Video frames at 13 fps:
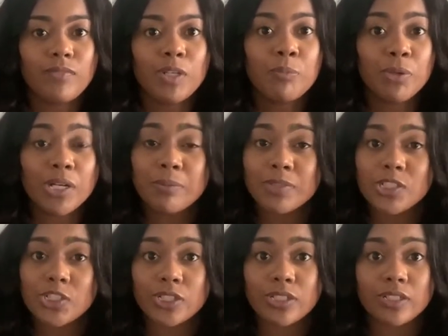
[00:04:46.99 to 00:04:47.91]

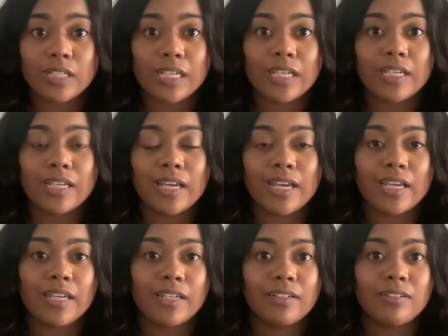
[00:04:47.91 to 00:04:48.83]
prematurely
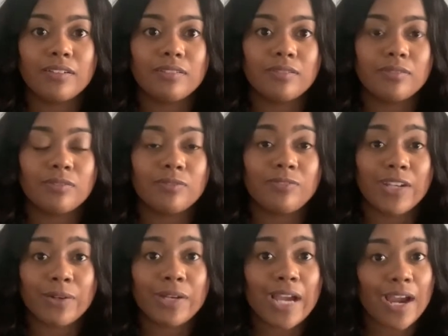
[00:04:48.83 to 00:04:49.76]
at
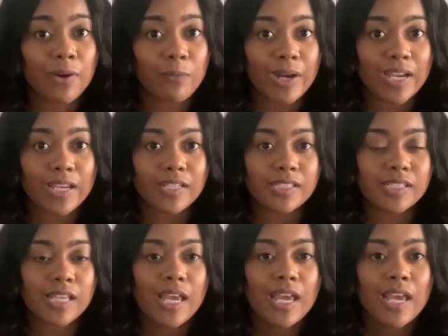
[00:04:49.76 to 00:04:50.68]
very high rates,
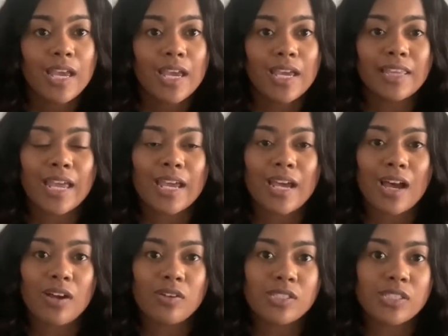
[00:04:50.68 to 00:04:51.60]
and
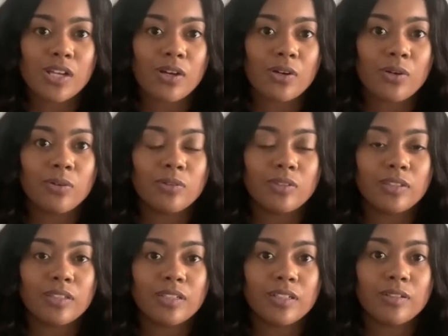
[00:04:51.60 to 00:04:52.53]

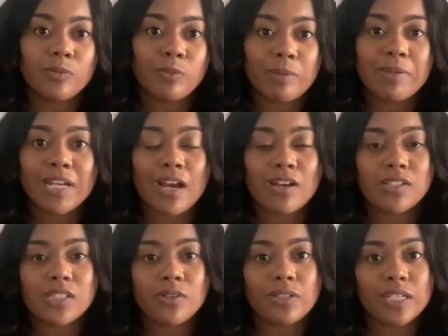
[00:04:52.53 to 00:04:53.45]
the women
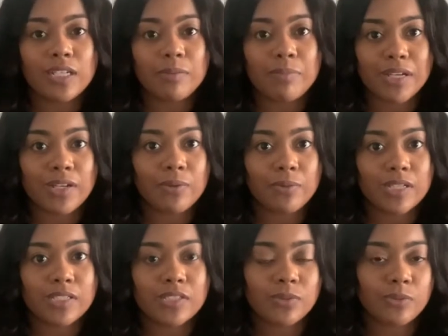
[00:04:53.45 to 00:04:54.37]
also needed bed
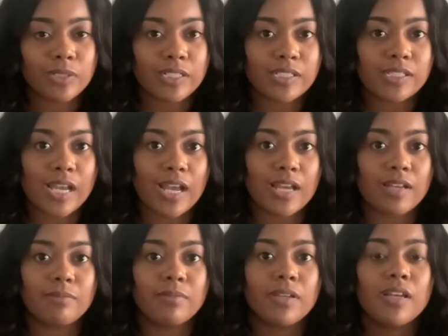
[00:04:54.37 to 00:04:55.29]
rest during this time.